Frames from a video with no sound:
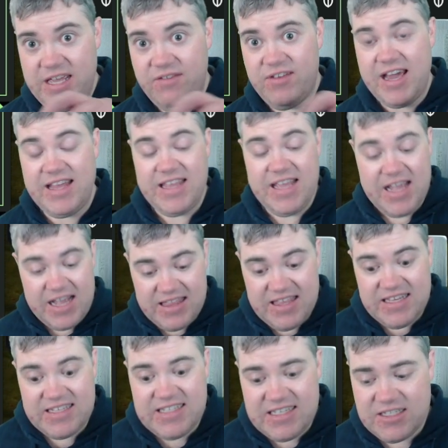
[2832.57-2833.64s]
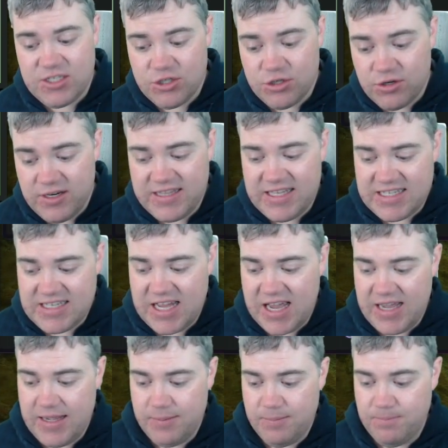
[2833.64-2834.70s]
even at. This is during the
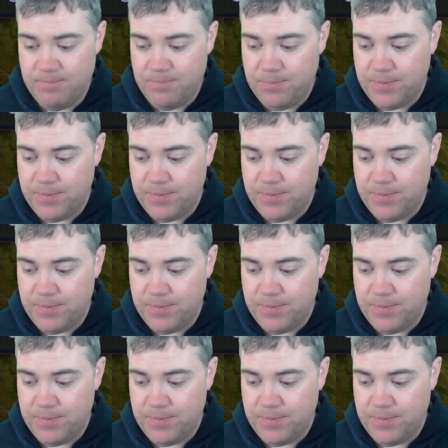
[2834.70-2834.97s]
time